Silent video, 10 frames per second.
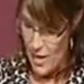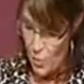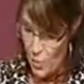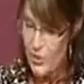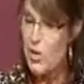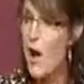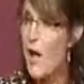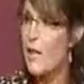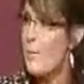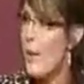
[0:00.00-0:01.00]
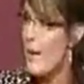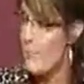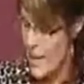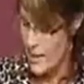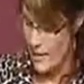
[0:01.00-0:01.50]
Whether you call it
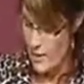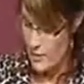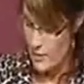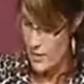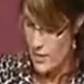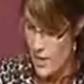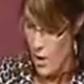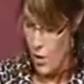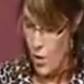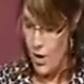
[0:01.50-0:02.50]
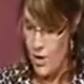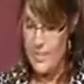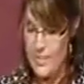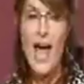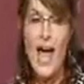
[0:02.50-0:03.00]
bank bailouts or
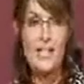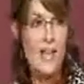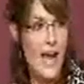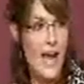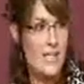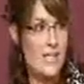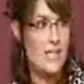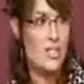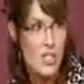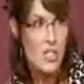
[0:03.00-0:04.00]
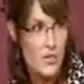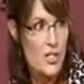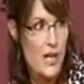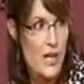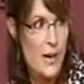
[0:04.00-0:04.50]
tax hikes just for
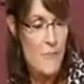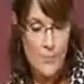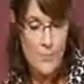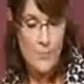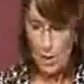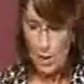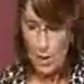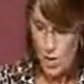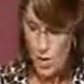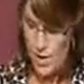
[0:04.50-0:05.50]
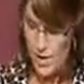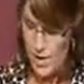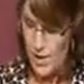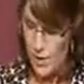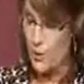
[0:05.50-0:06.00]
some,
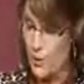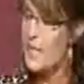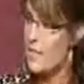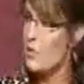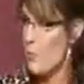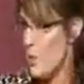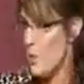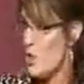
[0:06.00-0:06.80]
or redistribution